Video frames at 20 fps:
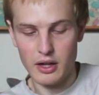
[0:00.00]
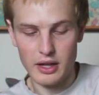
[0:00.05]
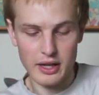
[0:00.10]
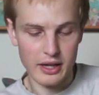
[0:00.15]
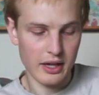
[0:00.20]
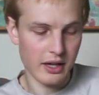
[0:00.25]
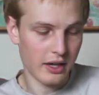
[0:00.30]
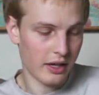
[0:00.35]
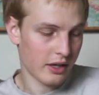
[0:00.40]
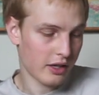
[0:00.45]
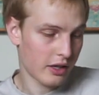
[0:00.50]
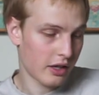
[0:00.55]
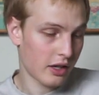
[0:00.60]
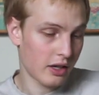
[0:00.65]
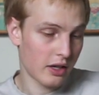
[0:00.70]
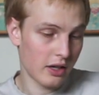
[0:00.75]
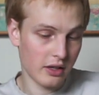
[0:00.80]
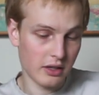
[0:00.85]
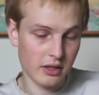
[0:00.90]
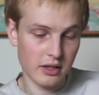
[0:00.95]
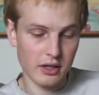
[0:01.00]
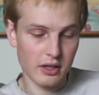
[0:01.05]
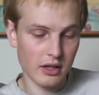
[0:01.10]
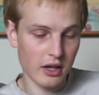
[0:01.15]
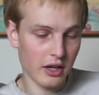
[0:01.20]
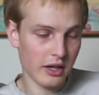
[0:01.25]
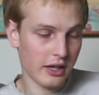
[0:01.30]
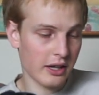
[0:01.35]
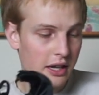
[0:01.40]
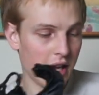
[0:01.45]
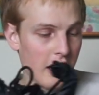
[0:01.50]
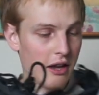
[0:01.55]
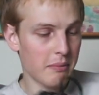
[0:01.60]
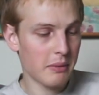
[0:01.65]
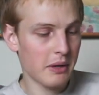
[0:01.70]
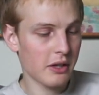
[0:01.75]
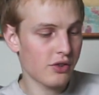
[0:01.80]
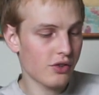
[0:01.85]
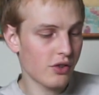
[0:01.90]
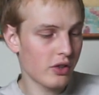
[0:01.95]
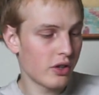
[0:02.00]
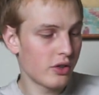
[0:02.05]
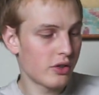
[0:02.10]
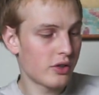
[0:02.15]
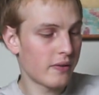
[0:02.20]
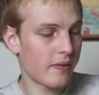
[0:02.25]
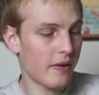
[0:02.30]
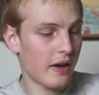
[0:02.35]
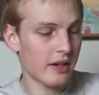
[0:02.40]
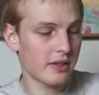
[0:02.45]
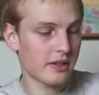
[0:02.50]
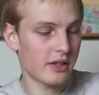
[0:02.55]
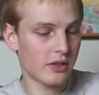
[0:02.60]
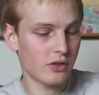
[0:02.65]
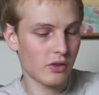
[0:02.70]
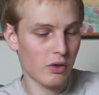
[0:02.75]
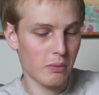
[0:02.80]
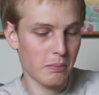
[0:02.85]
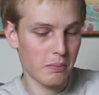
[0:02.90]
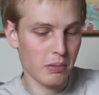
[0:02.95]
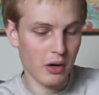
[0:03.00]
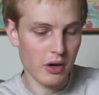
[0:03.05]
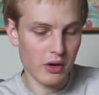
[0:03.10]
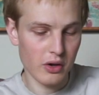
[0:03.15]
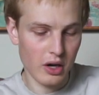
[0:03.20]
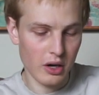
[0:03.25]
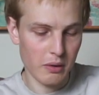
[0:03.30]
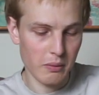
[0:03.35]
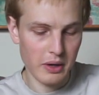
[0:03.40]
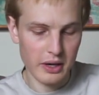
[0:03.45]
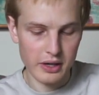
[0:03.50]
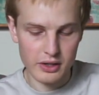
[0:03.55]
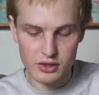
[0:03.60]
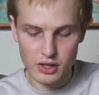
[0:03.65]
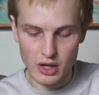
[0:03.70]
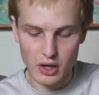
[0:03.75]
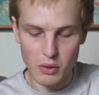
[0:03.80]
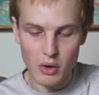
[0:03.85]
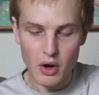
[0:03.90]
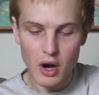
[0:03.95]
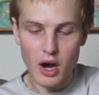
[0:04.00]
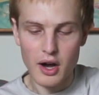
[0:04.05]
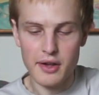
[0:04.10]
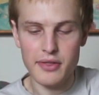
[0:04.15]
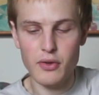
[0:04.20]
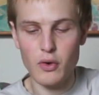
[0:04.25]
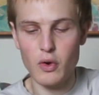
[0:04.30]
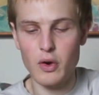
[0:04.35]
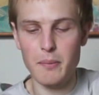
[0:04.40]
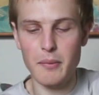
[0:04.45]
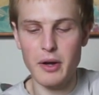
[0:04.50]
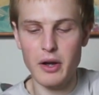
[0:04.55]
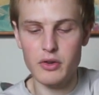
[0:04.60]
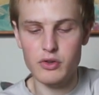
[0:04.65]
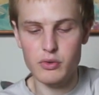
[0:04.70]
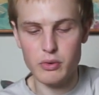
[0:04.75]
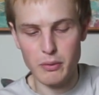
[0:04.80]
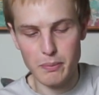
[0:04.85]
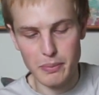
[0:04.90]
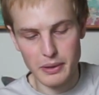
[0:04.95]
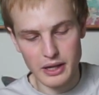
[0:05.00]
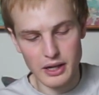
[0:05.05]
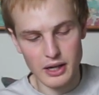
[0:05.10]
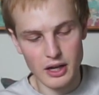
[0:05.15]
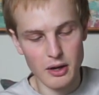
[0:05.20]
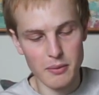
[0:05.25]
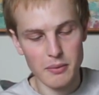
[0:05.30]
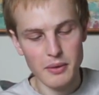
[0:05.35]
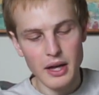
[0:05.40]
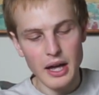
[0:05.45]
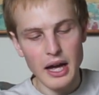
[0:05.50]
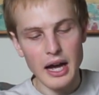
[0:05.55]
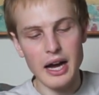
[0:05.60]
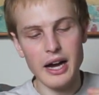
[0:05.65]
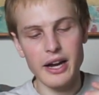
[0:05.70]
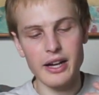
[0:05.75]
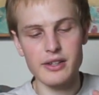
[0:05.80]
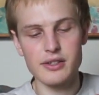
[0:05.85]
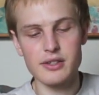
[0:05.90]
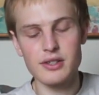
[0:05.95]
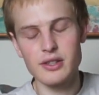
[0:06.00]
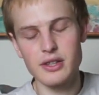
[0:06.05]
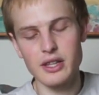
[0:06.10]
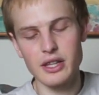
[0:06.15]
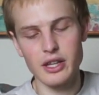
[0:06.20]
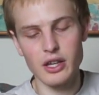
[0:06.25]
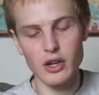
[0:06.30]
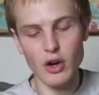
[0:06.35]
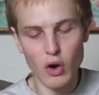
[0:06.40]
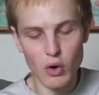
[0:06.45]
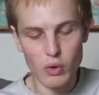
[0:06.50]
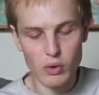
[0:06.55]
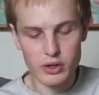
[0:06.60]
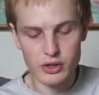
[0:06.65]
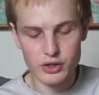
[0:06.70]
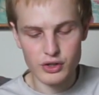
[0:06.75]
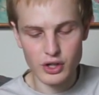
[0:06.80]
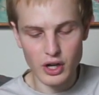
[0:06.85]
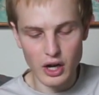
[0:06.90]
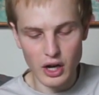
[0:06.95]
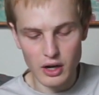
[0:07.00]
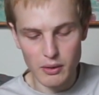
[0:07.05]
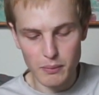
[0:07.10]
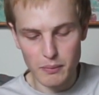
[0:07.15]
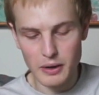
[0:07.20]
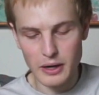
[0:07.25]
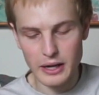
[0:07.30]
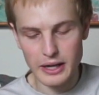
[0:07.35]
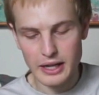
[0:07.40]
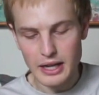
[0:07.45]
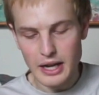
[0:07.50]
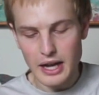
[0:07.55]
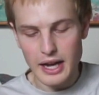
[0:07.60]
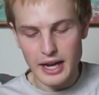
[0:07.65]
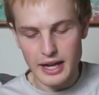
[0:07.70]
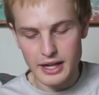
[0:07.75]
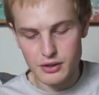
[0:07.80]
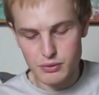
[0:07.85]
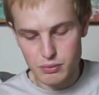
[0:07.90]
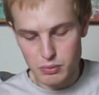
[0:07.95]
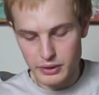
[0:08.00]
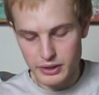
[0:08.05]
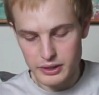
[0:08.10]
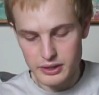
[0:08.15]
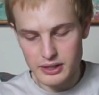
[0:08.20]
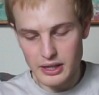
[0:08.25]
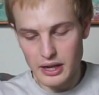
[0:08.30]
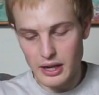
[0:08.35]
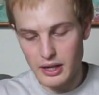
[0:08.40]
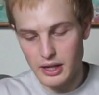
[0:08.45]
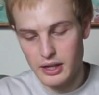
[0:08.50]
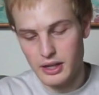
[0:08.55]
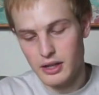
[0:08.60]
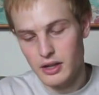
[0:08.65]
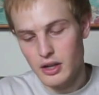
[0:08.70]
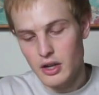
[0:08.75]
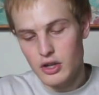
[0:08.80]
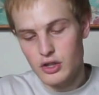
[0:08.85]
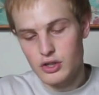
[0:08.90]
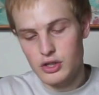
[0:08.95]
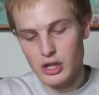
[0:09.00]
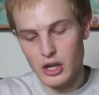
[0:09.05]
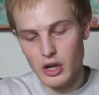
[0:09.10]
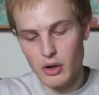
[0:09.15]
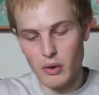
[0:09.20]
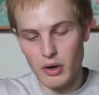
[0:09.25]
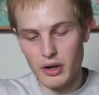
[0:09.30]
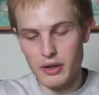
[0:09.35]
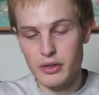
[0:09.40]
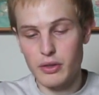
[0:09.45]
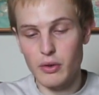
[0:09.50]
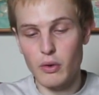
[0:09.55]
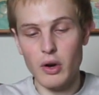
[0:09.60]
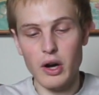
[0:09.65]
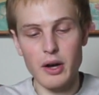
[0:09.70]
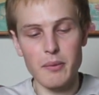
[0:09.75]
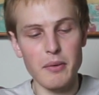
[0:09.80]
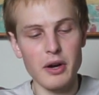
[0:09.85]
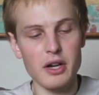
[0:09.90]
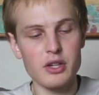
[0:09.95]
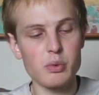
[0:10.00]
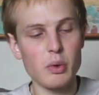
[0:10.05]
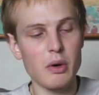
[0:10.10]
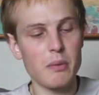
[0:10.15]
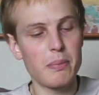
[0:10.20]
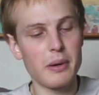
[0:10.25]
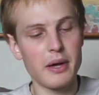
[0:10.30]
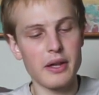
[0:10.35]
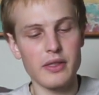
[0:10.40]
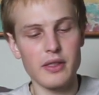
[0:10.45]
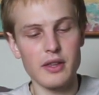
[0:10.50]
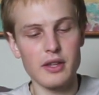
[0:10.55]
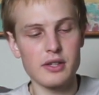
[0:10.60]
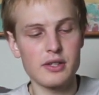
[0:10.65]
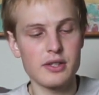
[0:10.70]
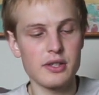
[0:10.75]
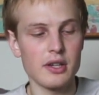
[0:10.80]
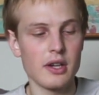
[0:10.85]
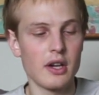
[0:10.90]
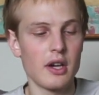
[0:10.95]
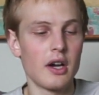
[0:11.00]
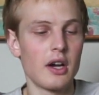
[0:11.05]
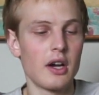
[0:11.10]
It gave me exclusive access on ProDirect, so I thought I might as well pick it up as the orange colorway is reselling. So I thought I might as well pick this